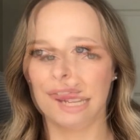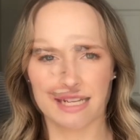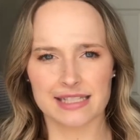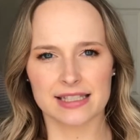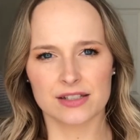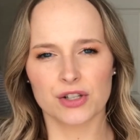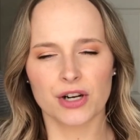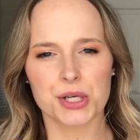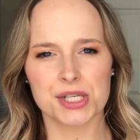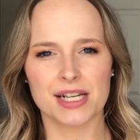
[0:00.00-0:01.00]
Like, it's
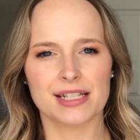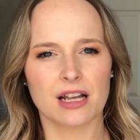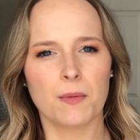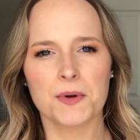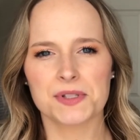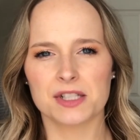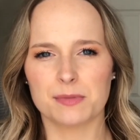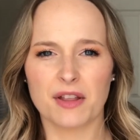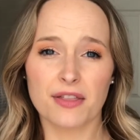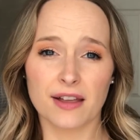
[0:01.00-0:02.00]
nourishing, it's almost a little
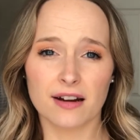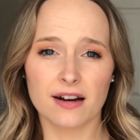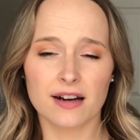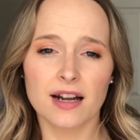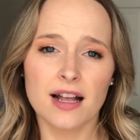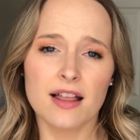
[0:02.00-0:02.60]
bit thicker